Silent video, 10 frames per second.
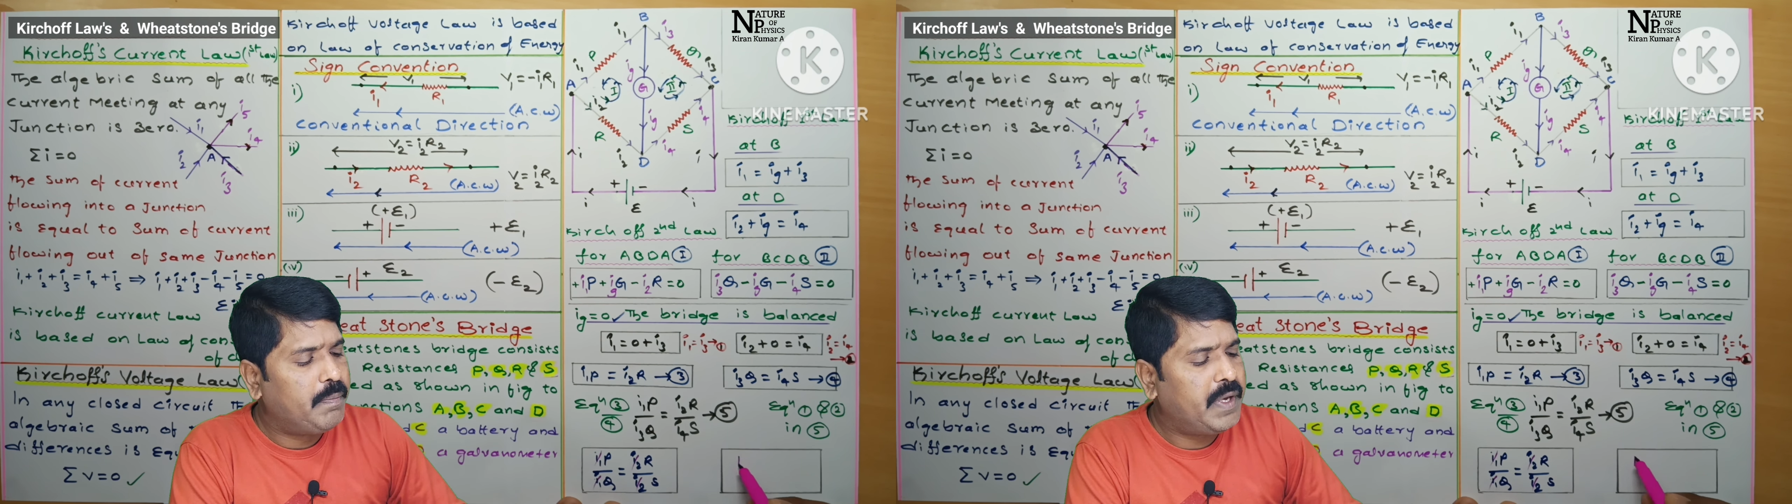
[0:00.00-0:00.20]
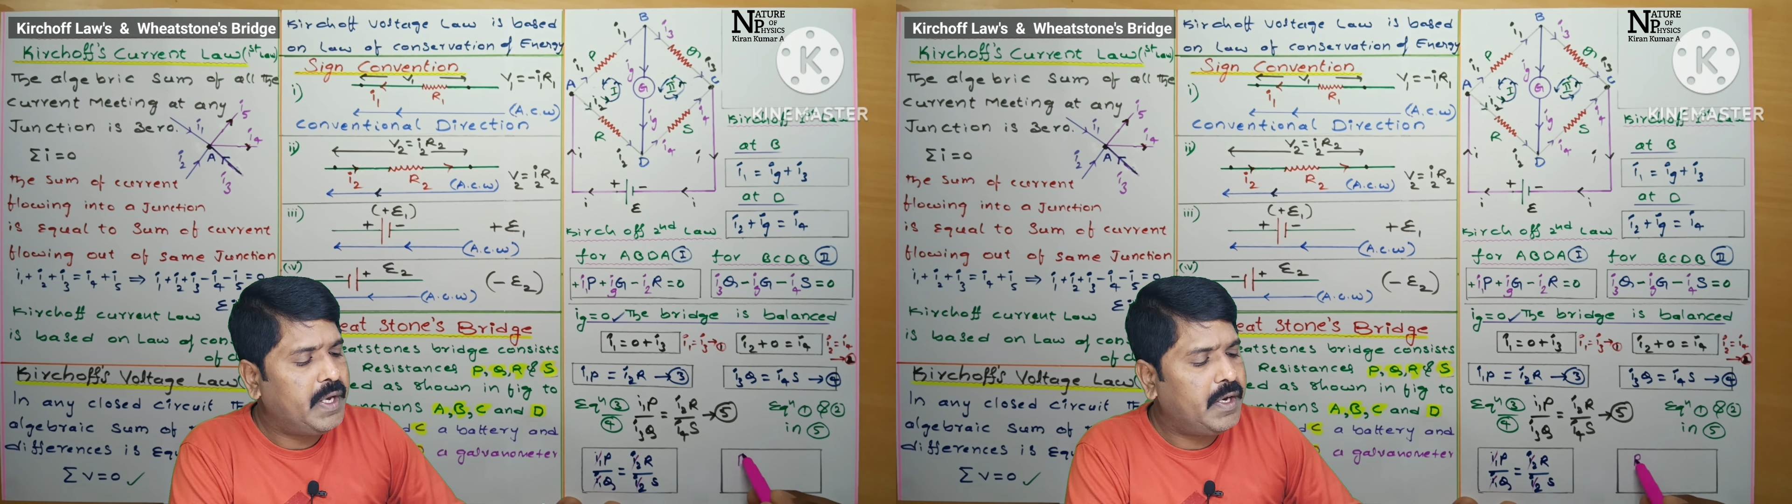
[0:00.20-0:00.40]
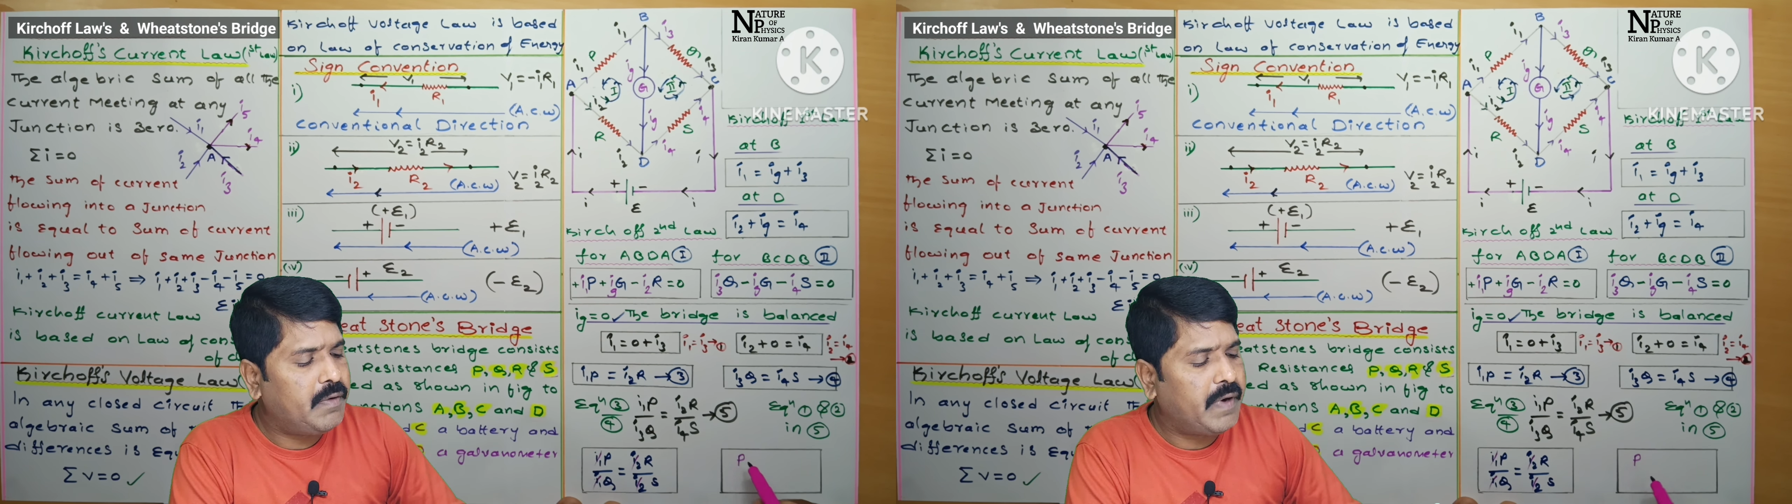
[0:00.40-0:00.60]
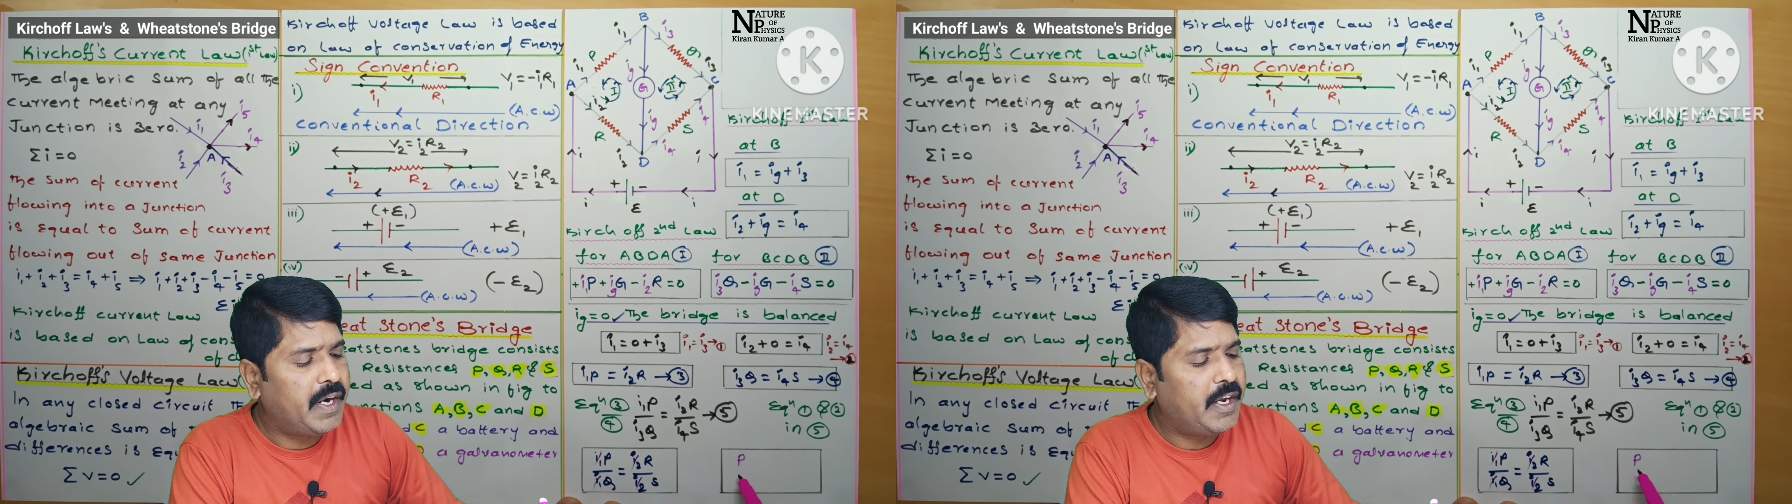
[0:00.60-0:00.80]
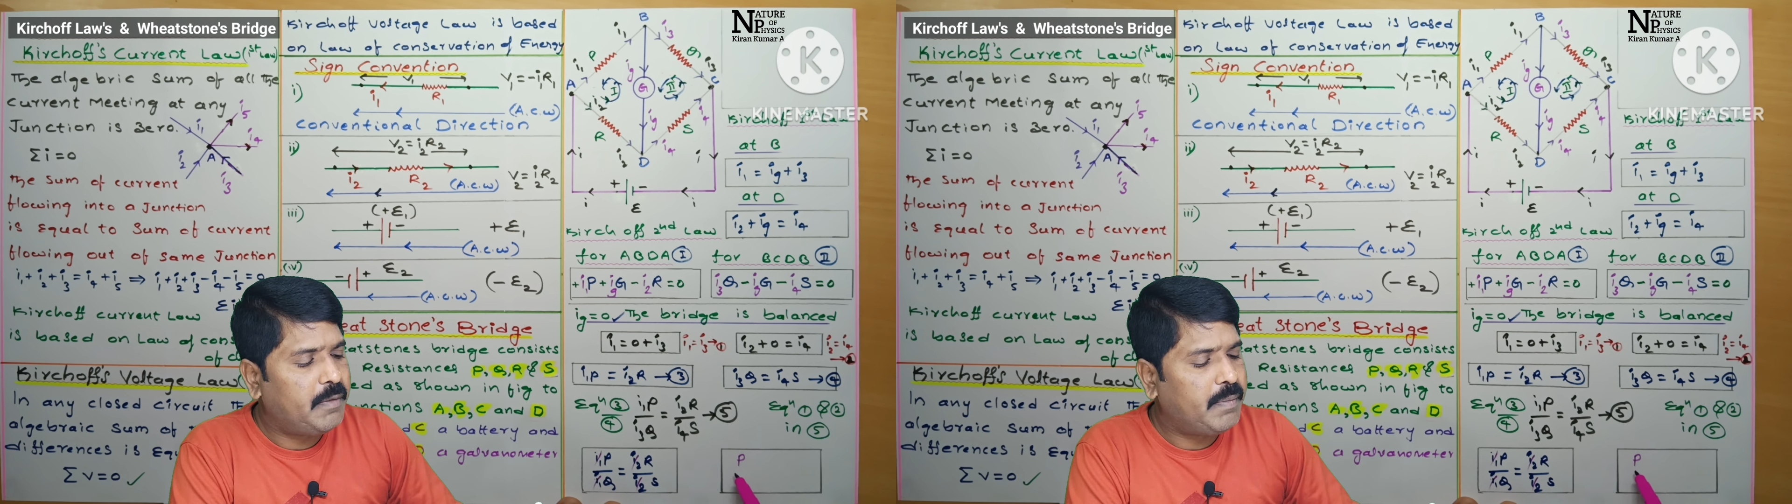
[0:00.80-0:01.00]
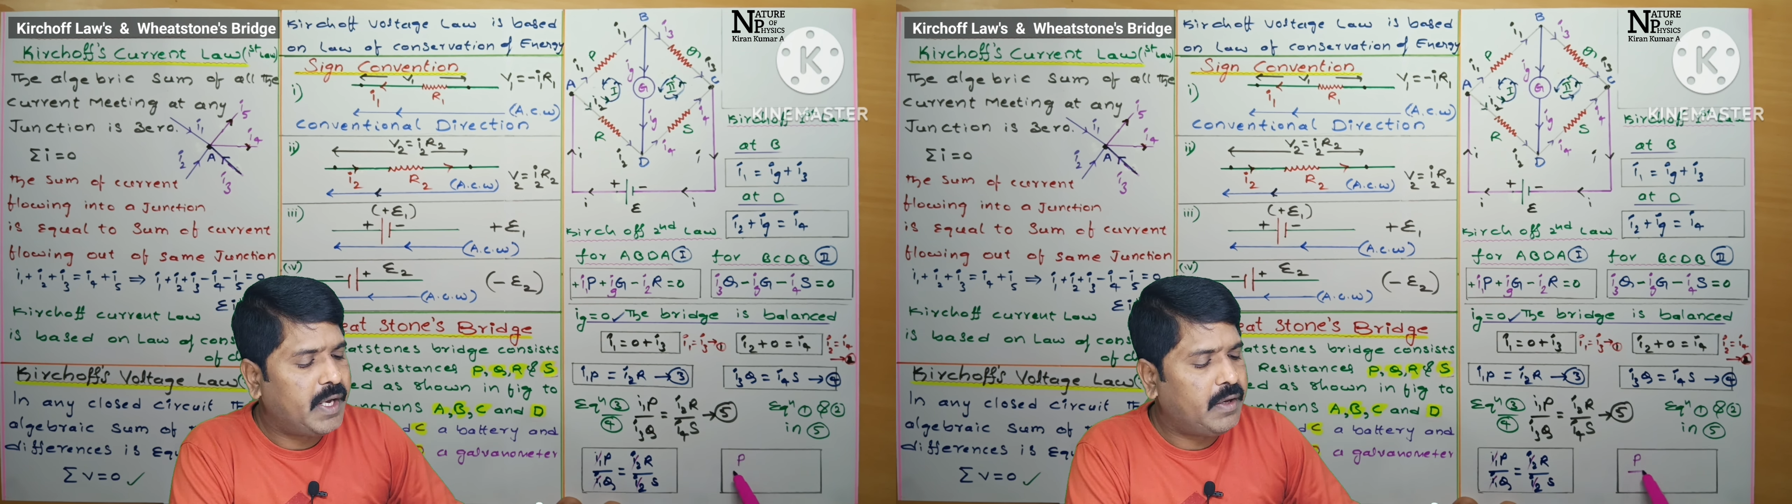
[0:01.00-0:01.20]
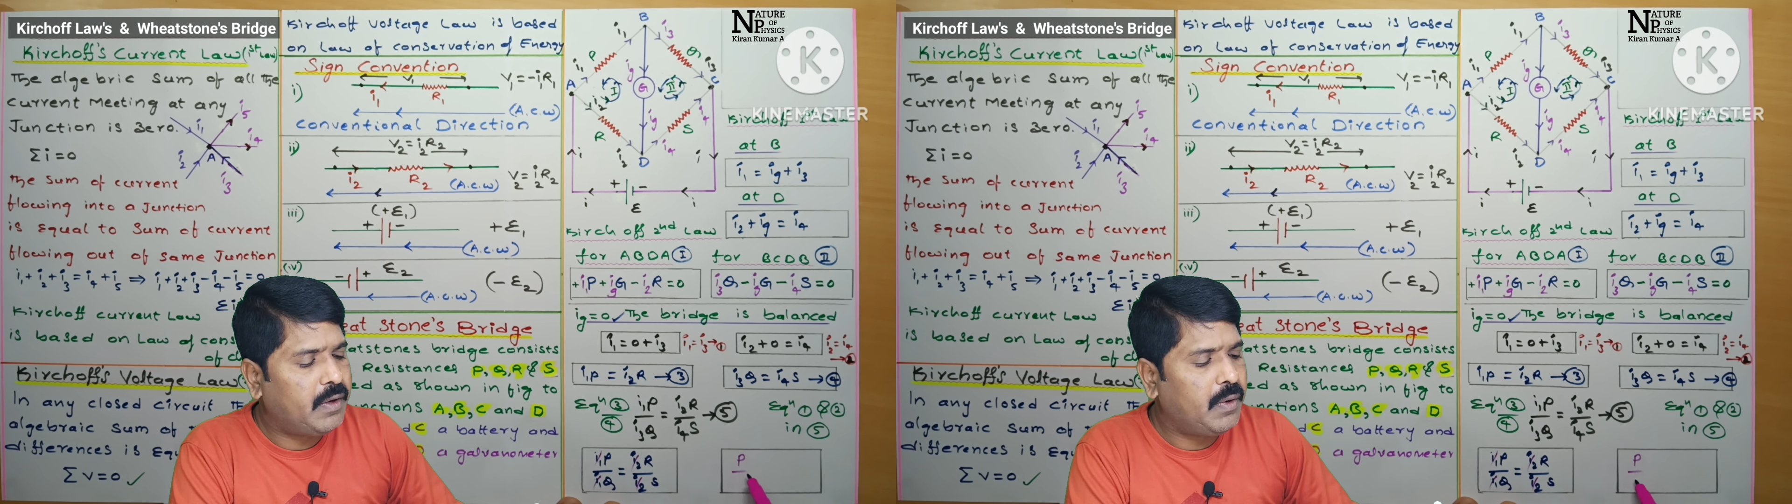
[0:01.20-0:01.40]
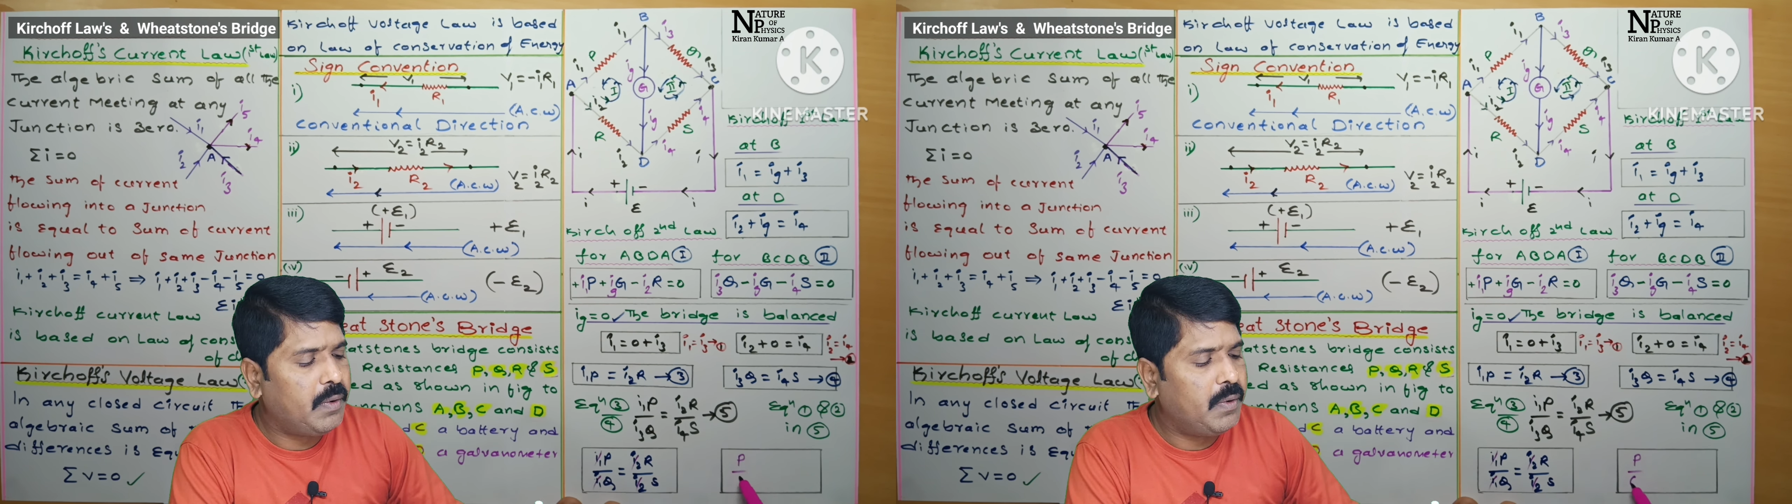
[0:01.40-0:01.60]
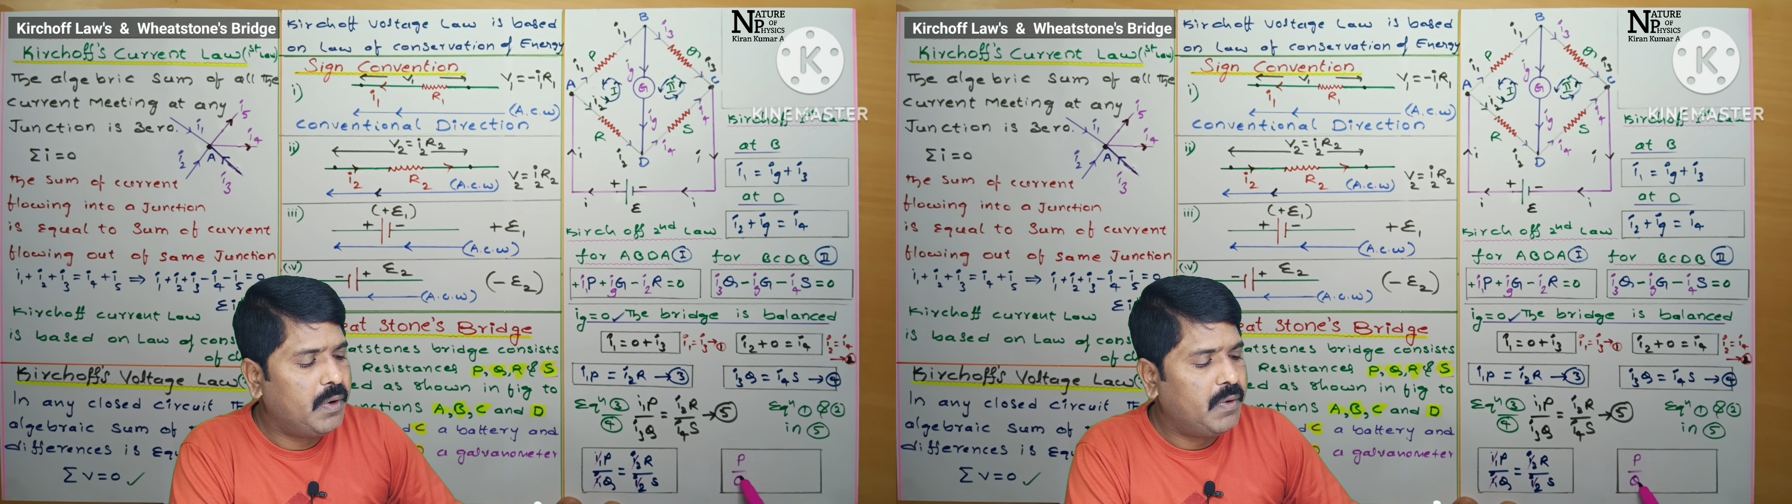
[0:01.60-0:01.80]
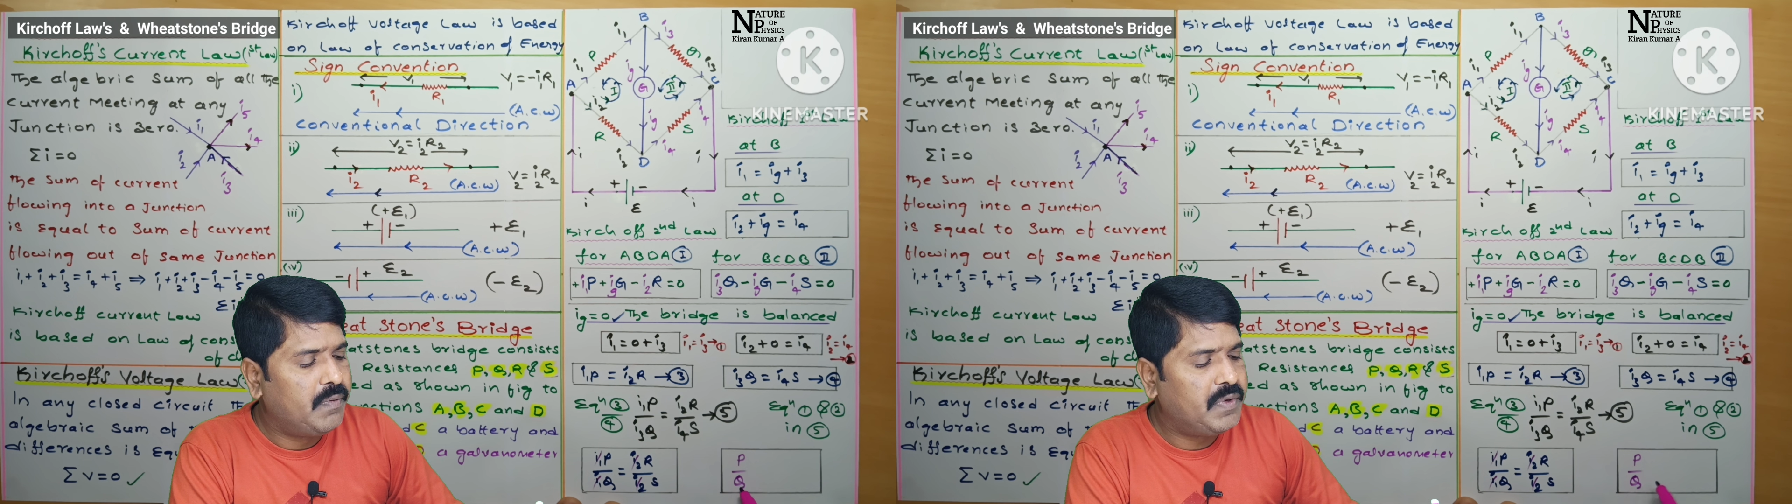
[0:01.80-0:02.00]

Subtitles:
P divided by Q